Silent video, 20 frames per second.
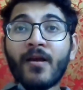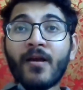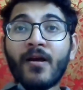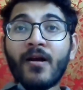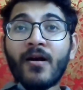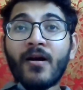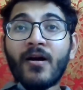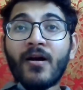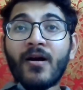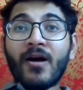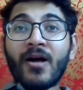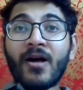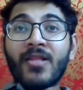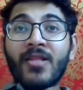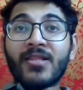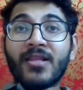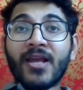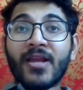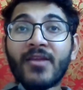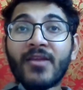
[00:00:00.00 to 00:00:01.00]
are the
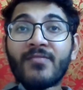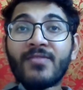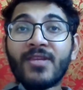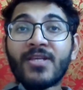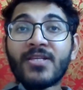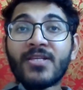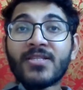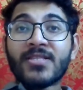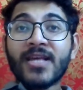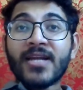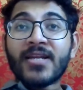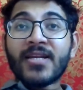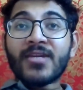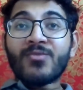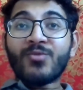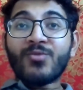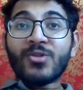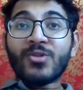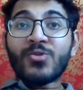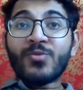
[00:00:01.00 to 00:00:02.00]
kind of things that it
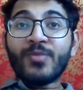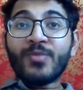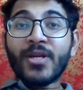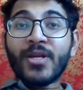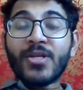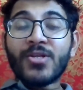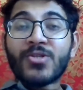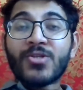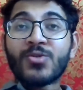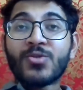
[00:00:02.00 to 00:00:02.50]
wants to punish.